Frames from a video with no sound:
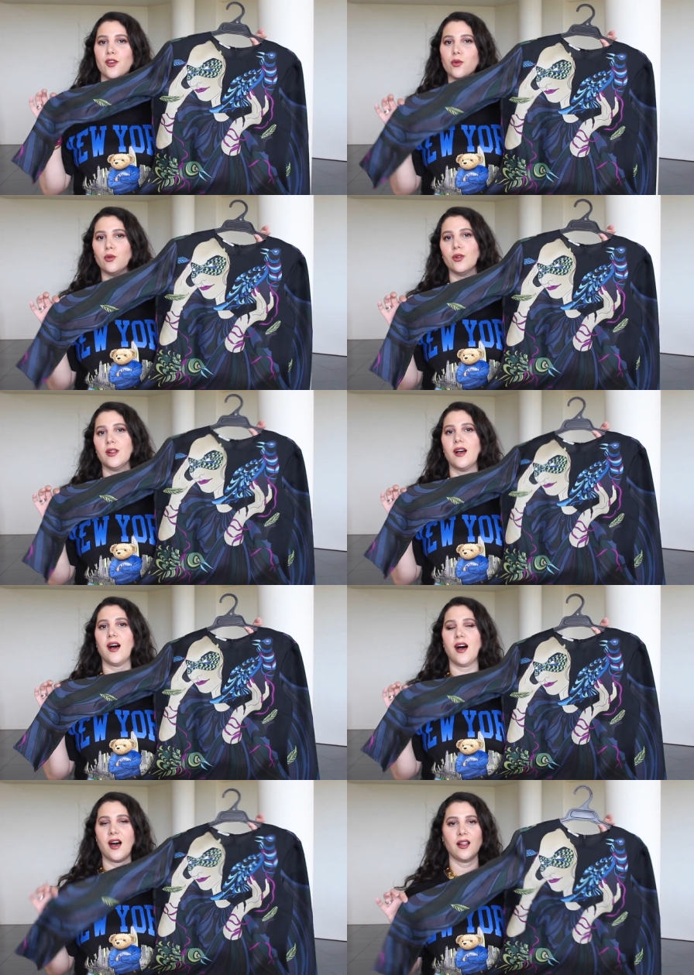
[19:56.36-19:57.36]
cool
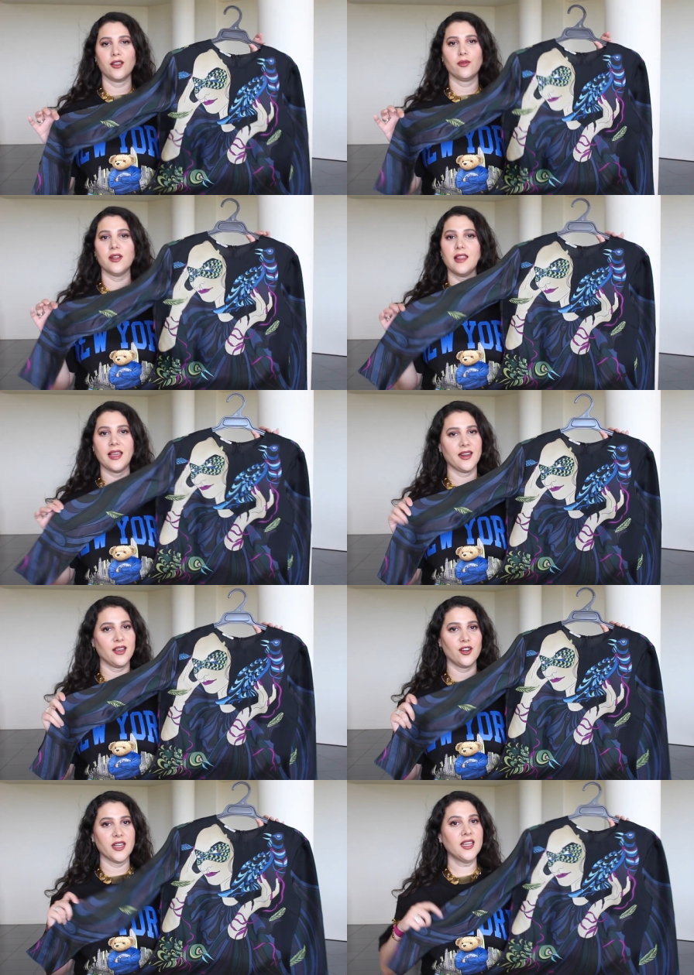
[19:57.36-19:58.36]
Harlequin lady
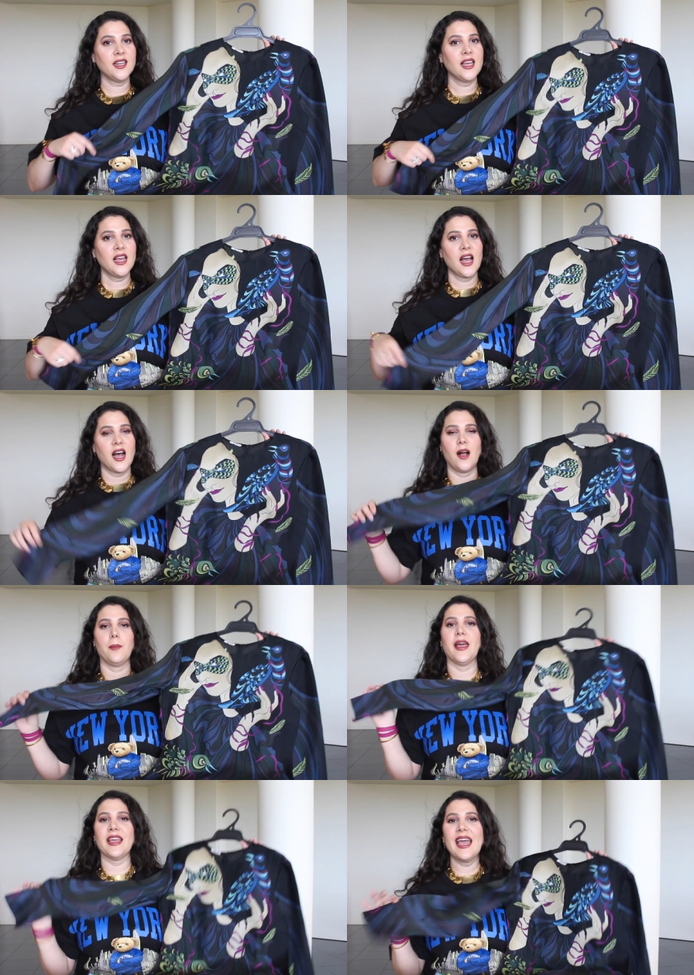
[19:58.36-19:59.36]
on it.
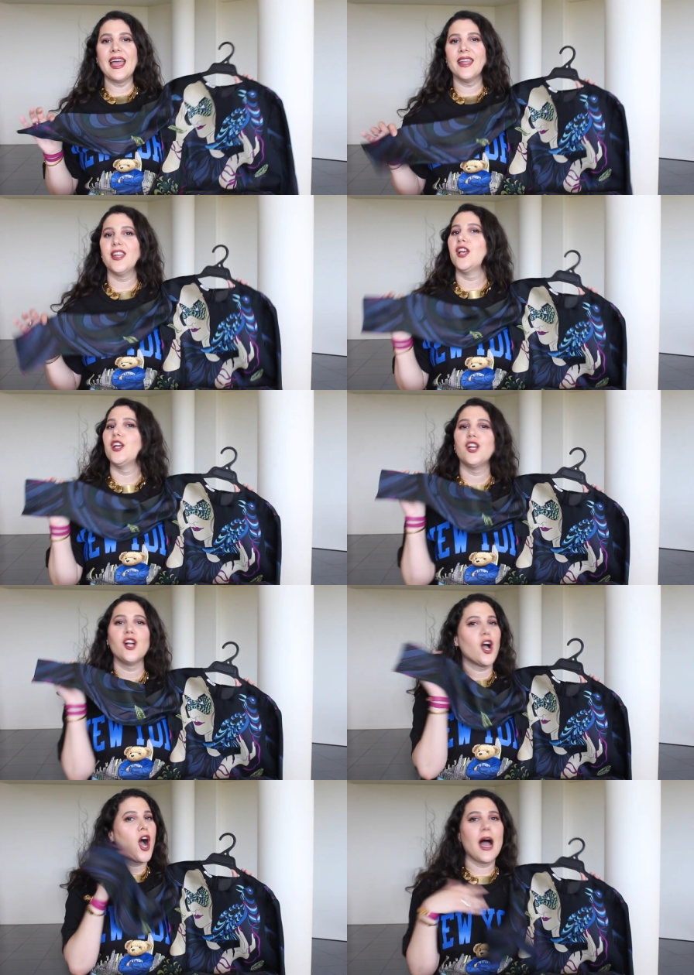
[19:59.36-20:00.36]
Um, again,
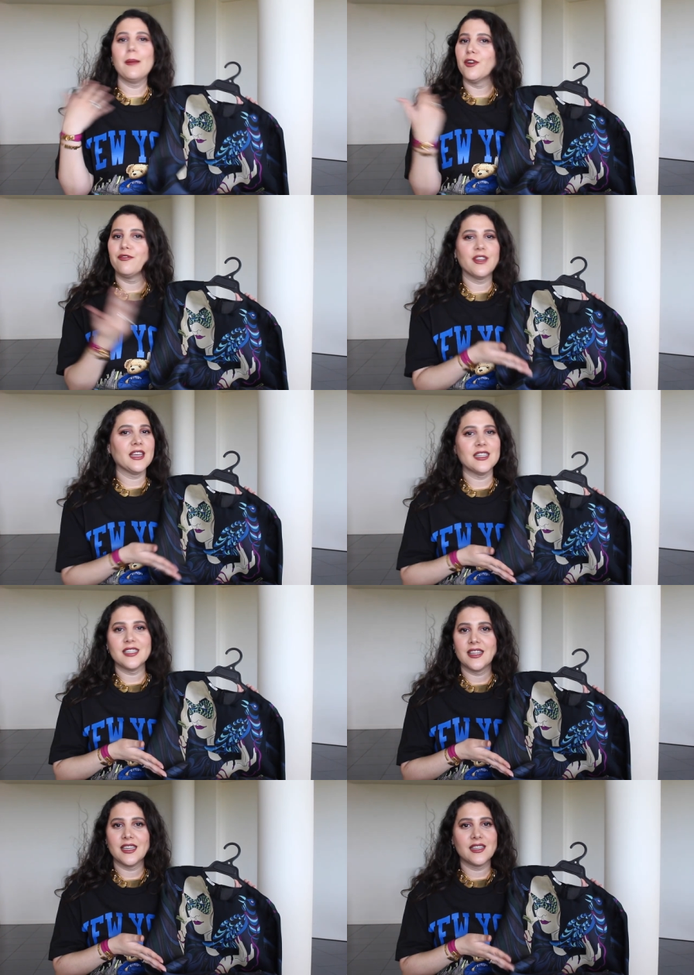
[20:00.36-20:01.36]
I'm not fitting
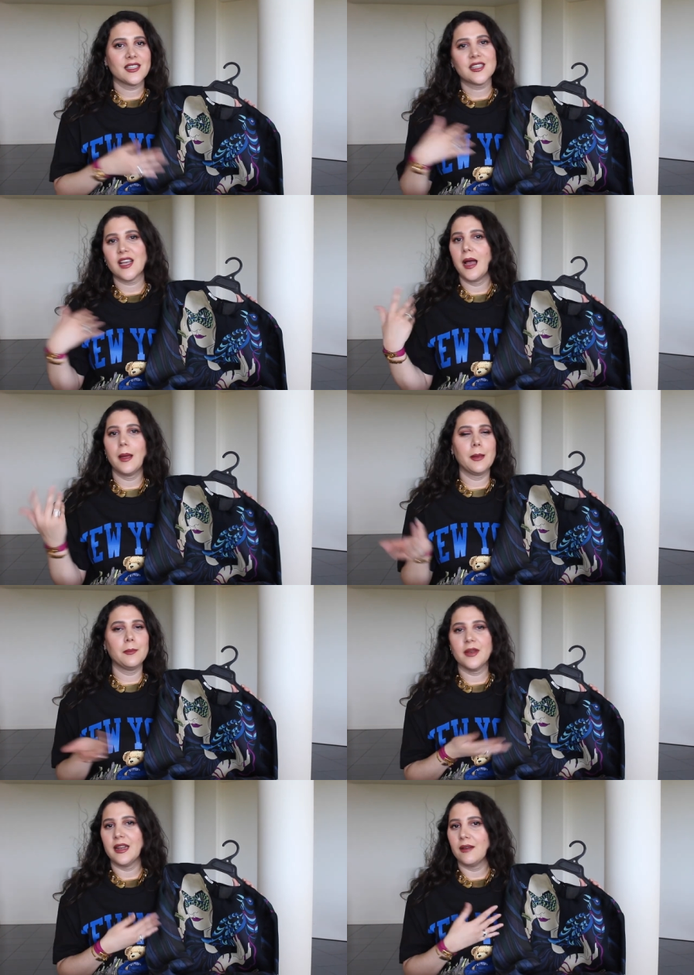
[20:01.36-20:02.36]
into this.
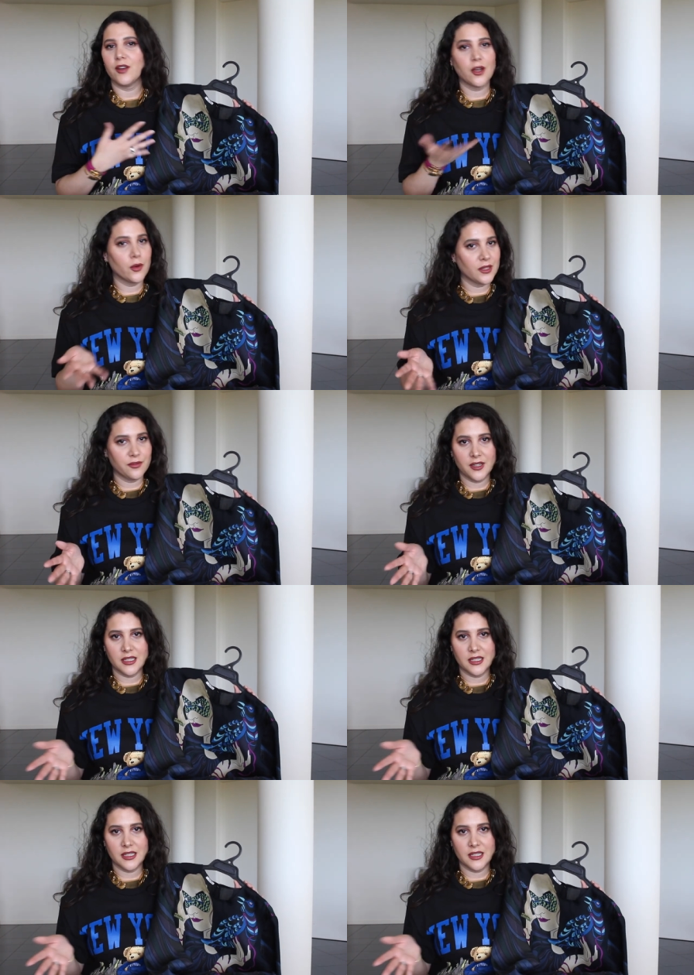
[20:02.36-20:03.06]
I'm never going to fit